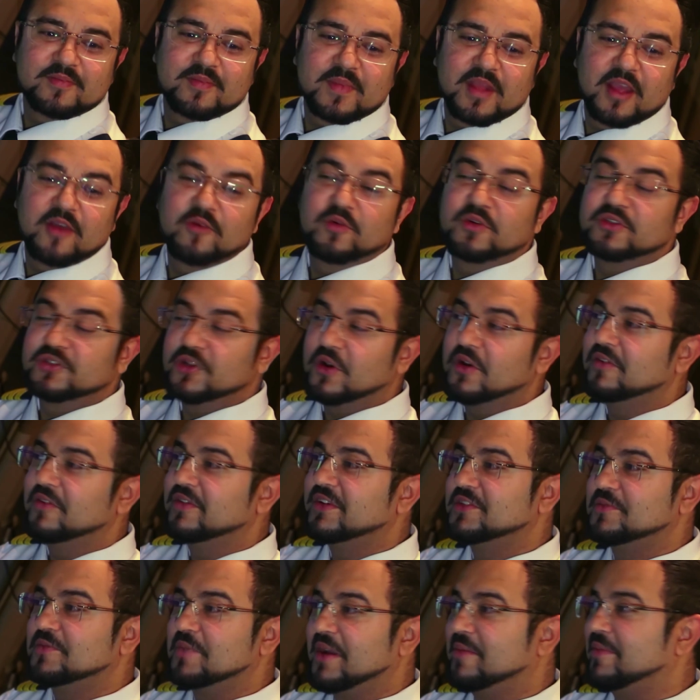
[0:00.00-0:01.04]
It was
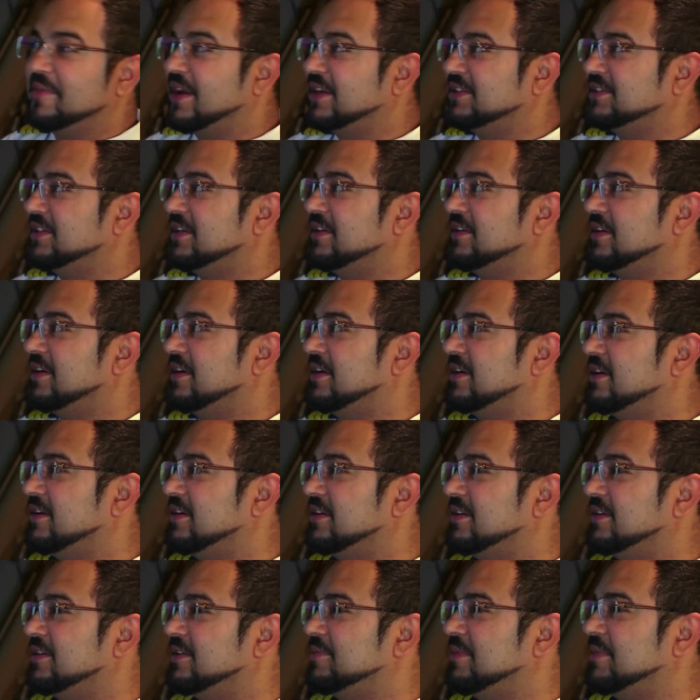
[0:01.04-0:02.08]
always my passion
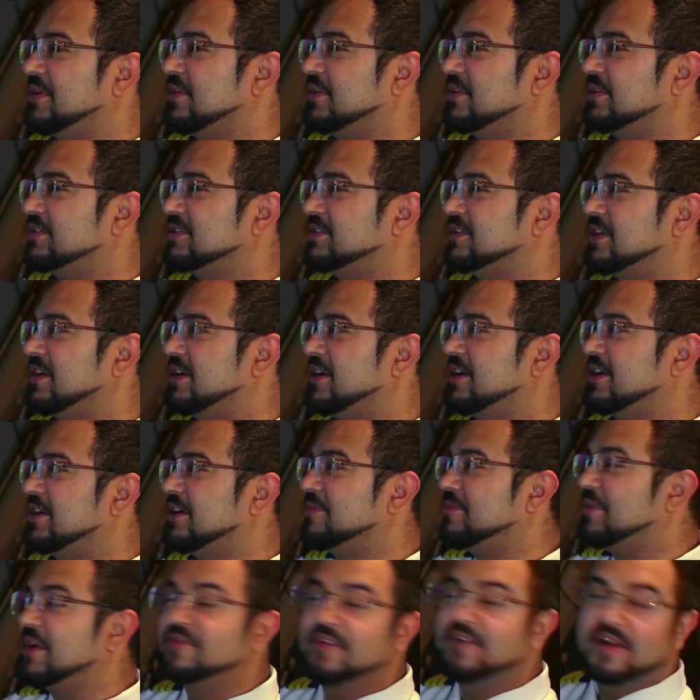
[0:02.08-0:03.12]
uh, because uh,
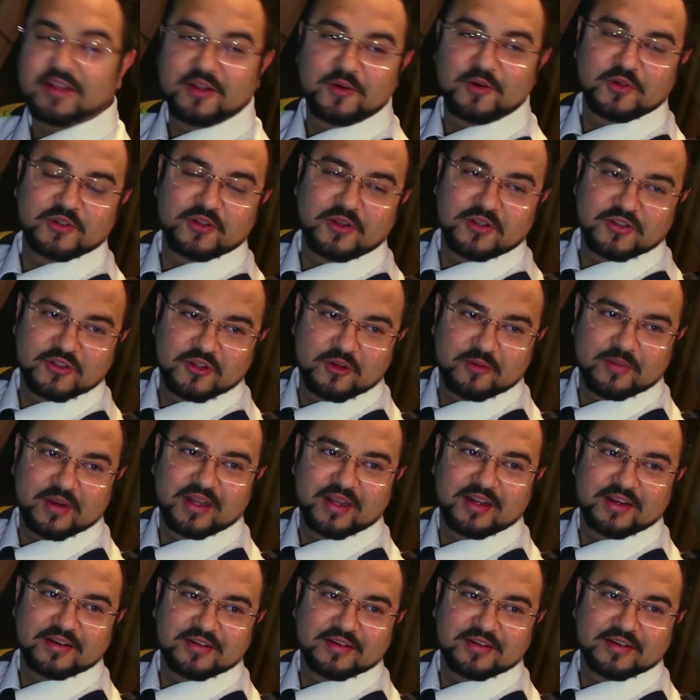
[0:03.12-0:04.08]
my father was also a pilot.